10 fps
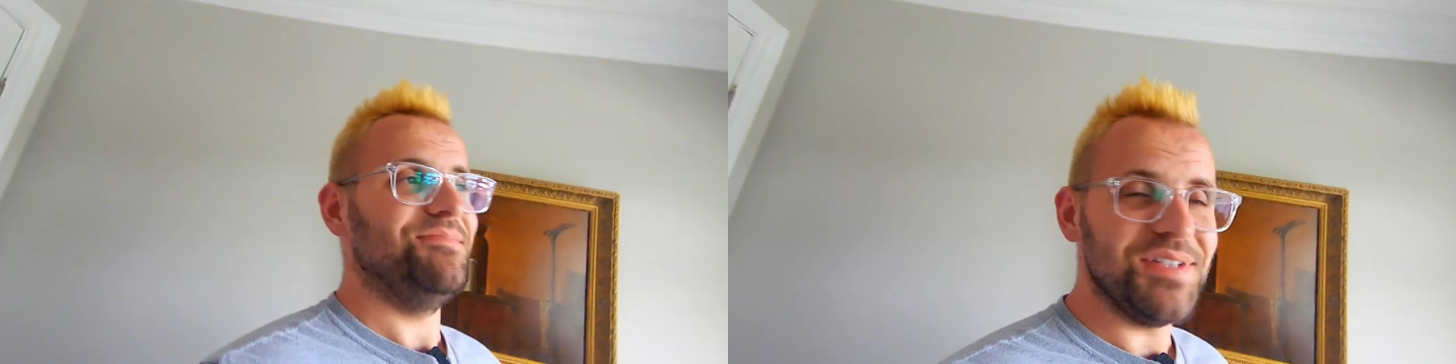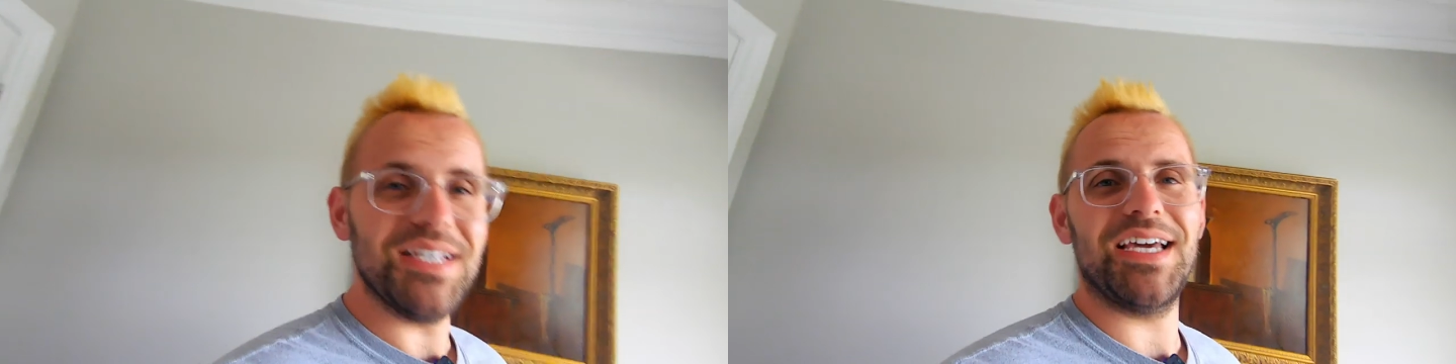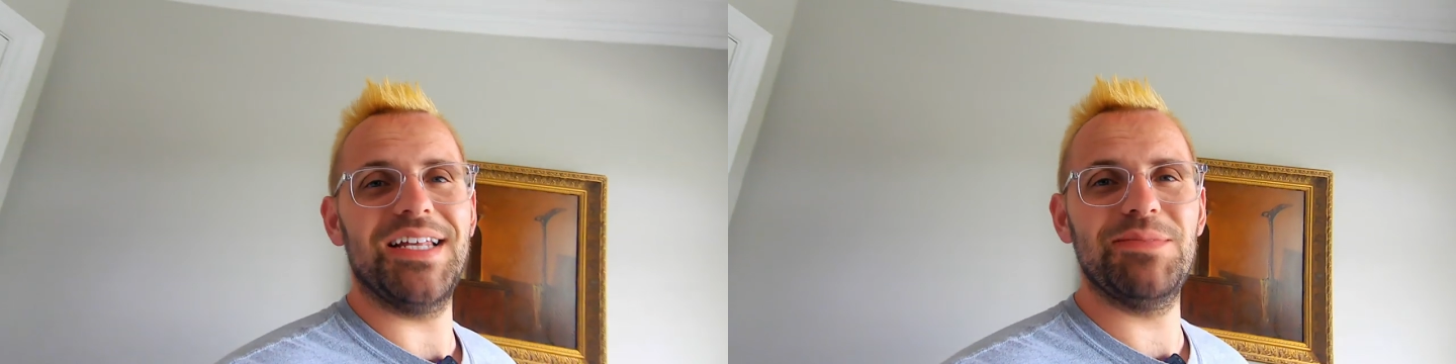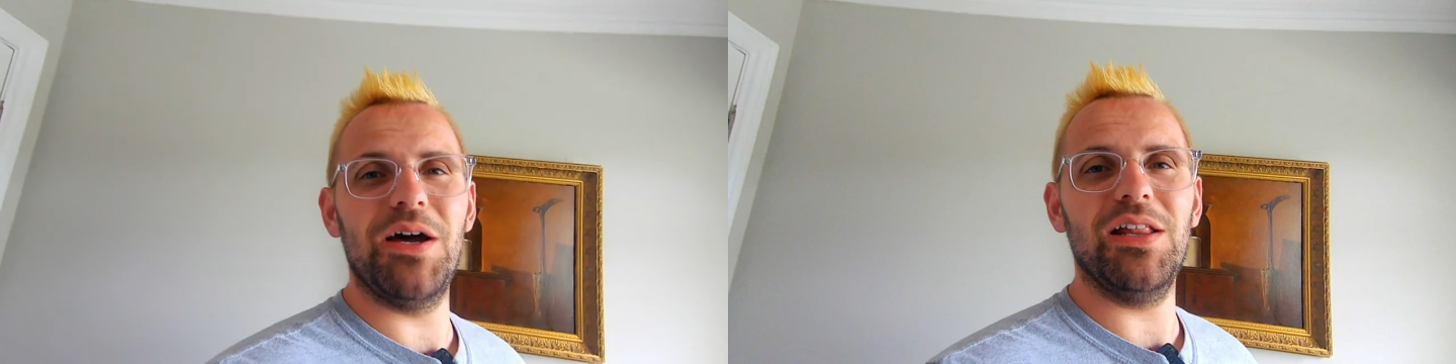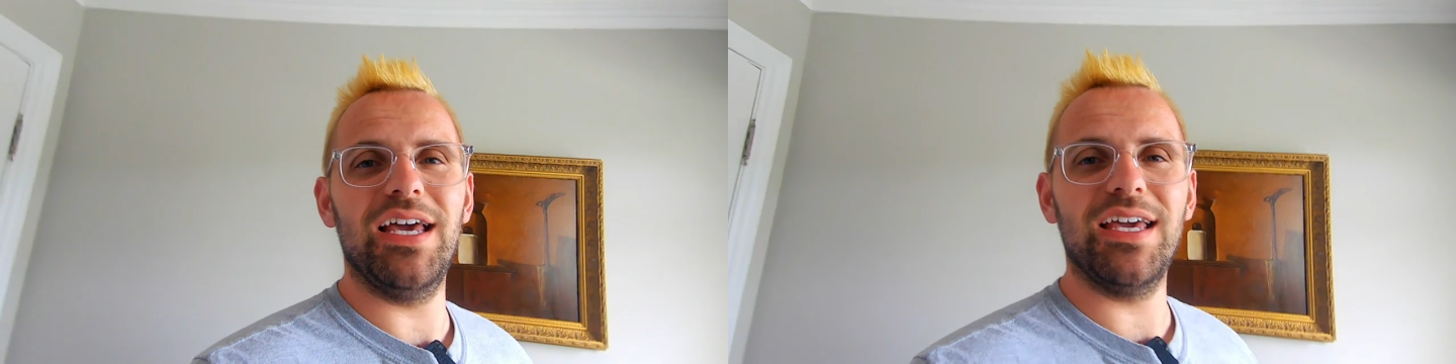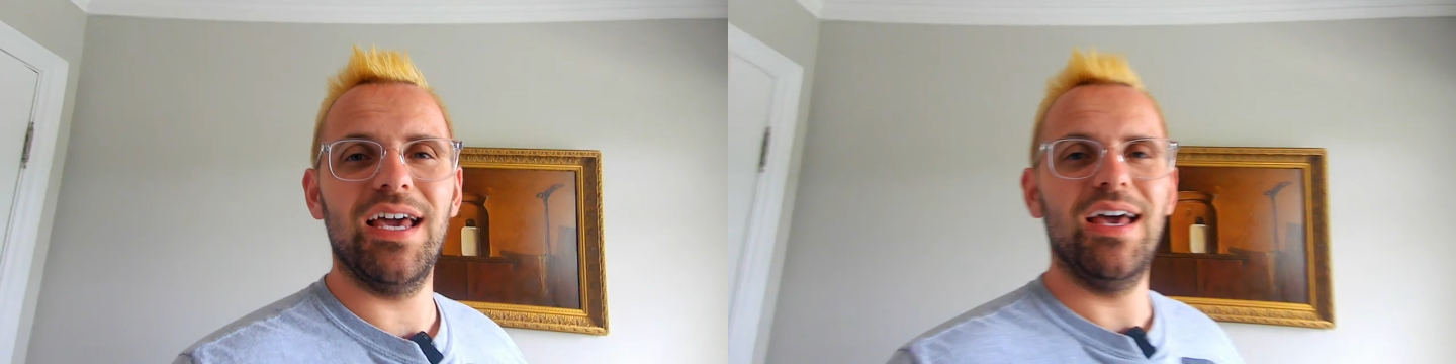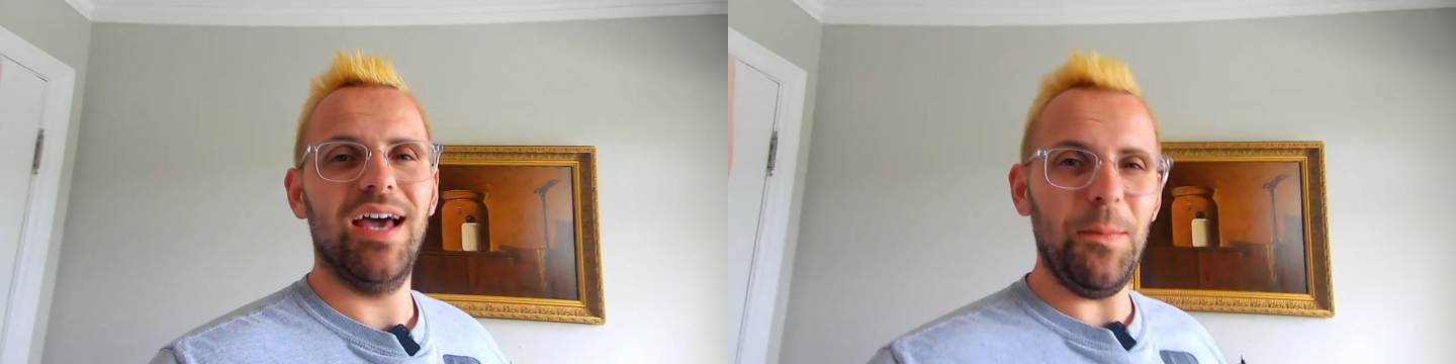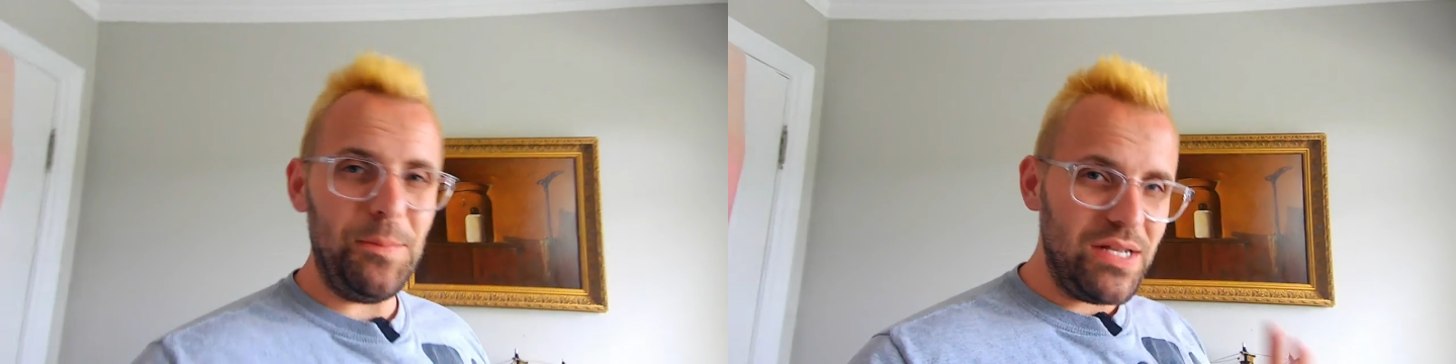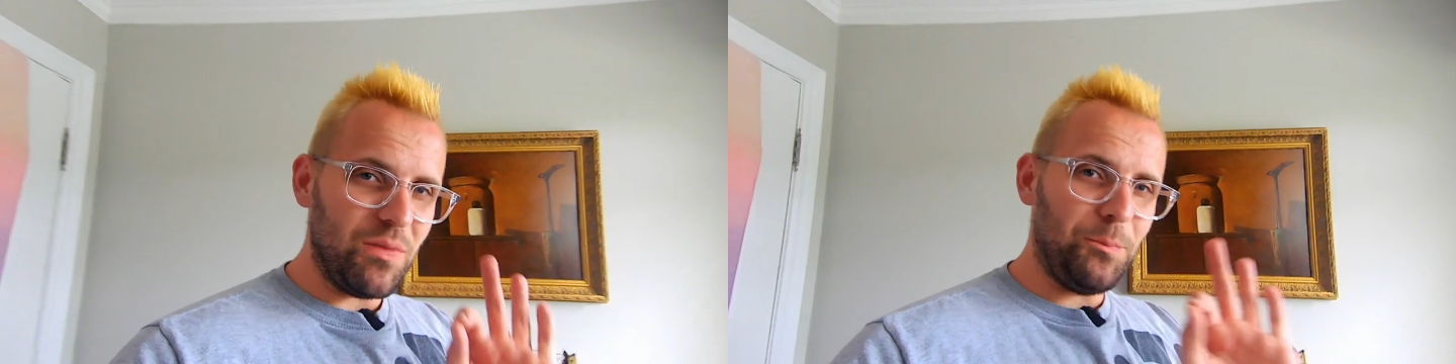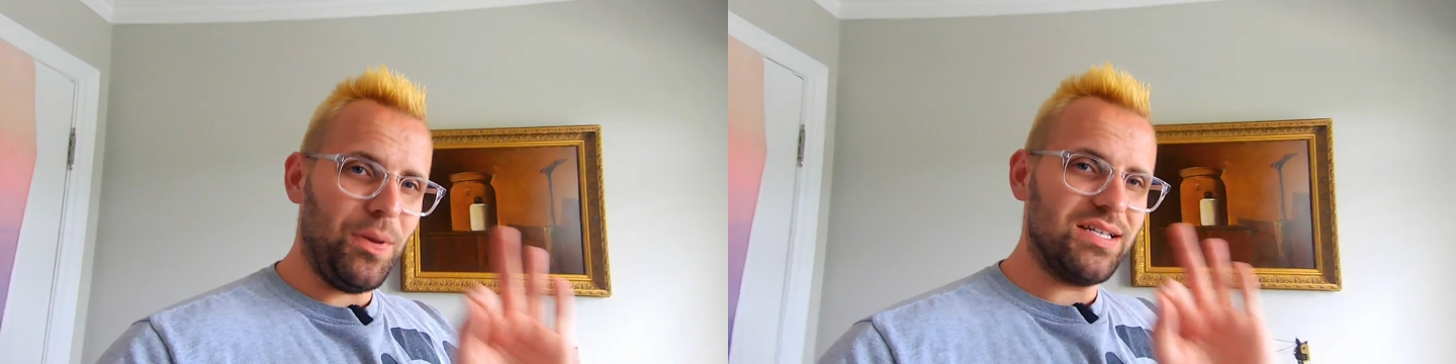does kind of smell like a bit of
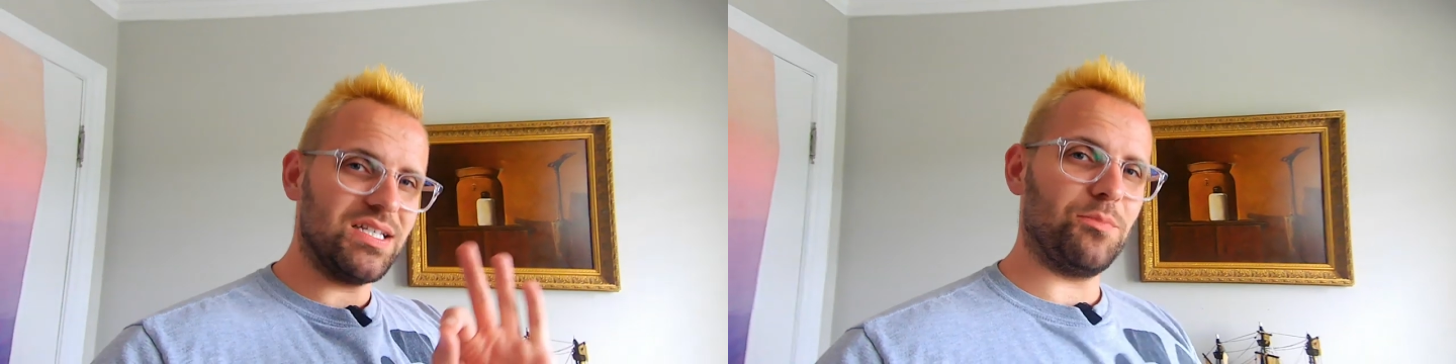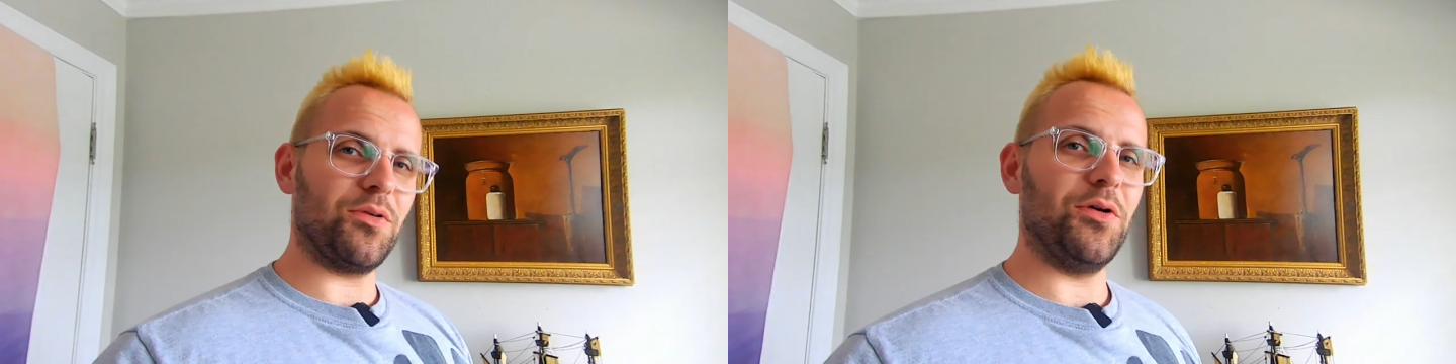a basic